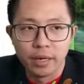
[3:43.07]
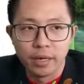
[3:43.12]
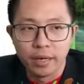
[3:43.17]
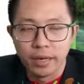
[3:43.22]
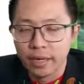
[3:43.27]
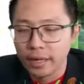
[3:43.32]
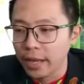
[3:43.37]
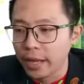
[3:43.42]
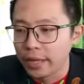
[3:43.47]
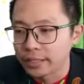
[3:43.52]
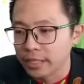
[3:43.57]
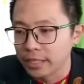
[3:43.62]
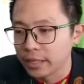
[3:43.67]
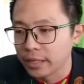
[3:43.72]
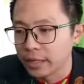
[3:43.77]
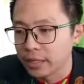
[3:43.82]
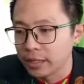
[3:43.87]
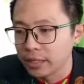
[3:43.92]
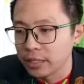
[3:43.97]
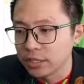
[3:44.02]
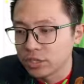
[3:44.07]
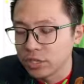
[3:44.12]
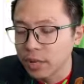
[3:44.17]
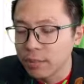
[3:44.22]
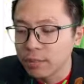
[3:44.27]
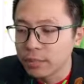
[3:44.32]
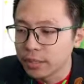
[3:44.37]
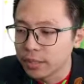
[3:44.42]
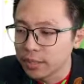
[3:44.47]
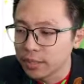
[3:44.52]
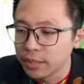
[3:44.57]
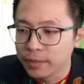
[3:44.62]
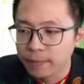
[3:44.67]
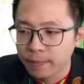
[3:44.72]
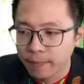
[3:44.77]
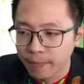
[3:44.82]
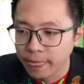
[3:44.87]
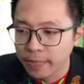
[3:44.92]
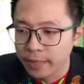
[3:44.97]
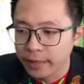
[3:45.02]
accelerating chamber.
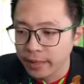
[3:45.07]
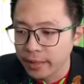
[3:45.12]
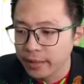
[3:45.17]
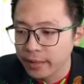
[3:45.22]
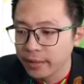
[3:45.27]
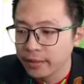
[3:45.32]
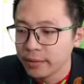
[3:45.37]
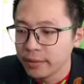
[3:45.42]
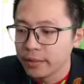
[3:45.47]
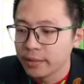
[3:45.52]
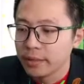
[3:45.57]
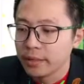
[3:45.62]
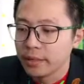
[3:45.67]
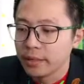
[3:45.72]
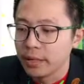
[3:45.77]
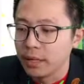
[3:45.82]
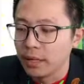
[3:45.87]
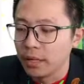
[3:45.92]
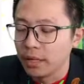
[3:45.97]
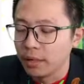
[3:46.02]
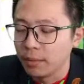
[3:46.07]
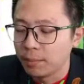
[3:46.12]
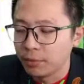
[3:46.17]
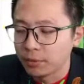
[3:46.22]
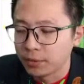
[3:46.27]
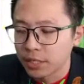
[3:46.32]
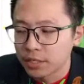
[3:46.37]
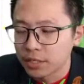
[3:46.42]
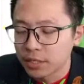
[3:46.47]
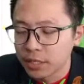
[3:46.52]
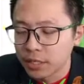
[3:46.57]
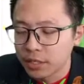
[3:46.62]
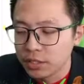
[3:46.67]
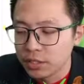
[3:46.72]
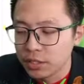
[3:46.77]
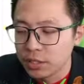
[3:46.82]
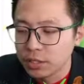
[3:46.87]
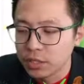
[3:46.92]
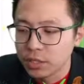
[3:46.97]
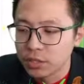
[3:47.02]
Okay, potential
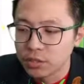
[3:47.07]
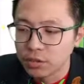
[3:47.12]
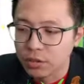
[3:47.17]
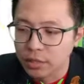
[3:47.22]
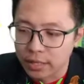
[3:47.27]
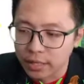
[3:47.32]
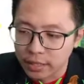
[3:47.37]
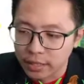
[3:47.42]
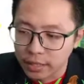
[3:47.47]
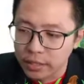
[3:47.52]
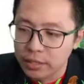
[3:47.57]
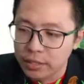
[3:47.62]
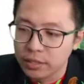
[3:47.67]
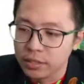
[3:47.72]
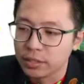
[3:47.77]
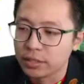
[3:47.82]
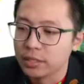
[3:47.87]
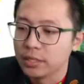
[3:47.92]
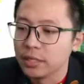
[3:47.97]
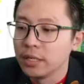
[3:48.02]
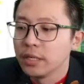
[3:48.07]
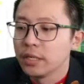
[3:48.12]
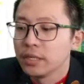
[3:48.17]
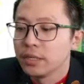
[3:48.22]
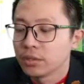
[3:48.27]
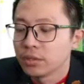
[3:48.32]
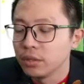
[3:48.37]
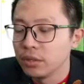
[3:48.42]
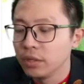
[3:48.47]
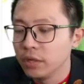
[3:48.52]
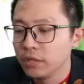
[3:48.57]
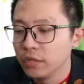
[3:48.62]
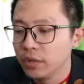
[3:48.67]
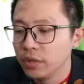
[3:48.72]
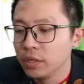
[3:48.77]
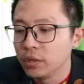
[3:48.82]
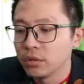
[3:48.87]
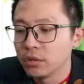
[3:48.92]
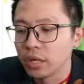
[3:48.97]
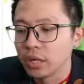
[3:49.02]
energy change to kinetic energy. So EV
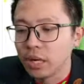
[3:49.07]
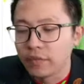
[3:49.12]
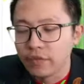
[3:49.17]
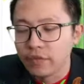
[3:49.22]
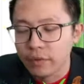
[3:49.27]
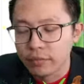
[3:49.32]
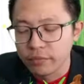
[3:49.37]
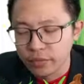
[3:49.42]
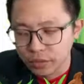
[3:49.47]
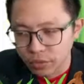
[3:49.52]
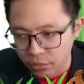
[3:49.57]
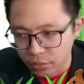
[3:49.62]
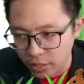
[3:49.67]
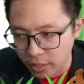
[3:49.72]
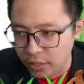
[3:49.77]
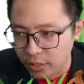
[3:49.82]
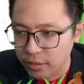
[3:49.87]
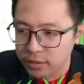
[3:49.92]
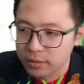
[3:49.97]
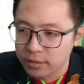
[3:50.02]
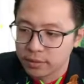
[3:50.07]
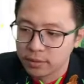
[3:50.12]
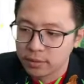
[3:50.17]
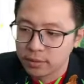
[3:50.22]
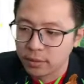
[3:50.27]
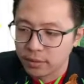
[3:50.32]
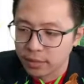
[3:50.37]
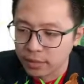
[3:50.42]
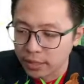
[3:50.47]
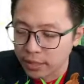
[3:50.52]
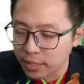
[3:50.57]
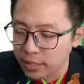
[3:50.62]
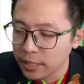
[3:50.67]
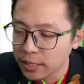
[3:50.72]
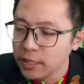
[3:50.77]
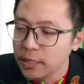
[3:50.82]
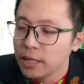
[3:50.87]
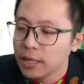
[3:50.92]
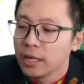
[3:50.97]
equal to half mv square. Okay,